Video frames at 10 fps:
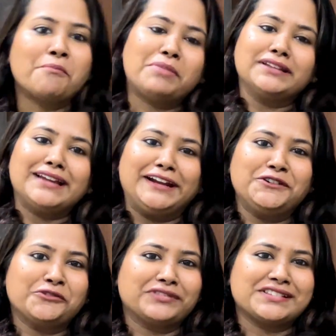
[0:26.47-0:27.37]
By the
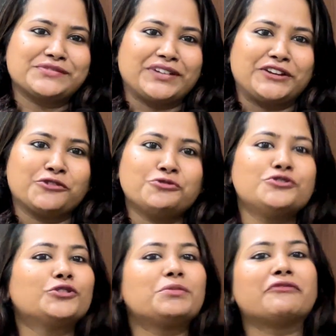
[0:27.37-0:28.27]
end of this video,
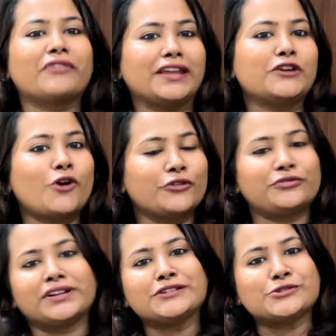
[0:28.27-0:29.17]
you'll be very
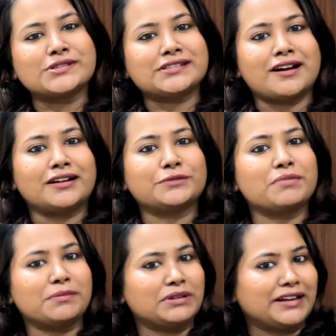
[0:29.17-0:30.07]
confident to start
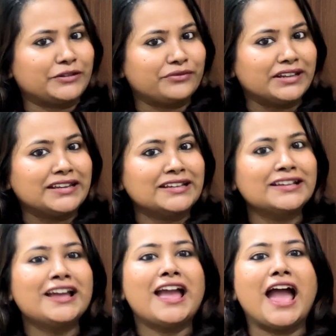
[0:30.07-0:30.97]
baby-led weaning
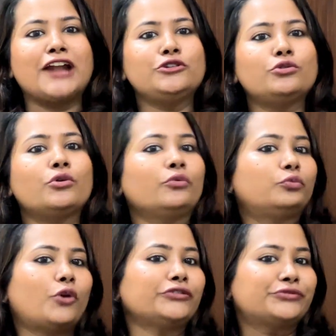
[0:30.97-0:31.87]
and know
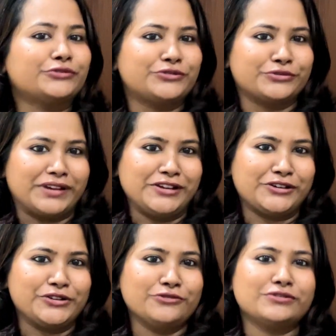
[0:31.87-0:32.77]
what food to
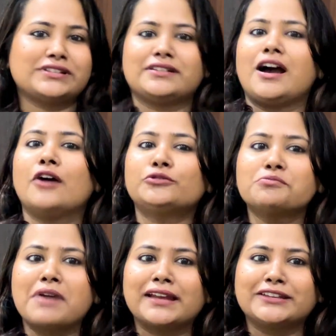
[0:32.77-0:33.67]
introduce and how to
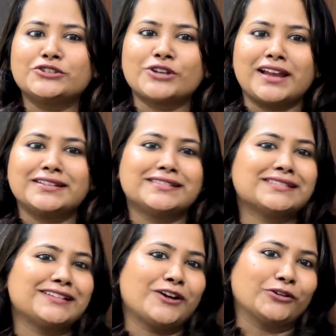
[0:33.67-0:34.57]
manage
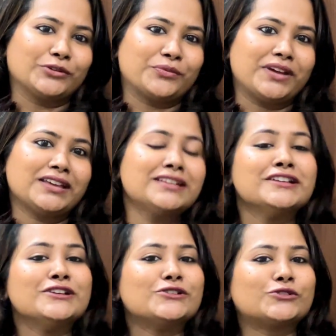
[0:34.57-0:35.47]
challenges along the way.
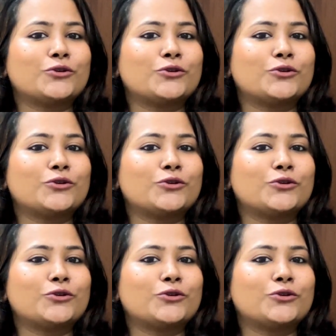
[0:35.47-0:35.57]
So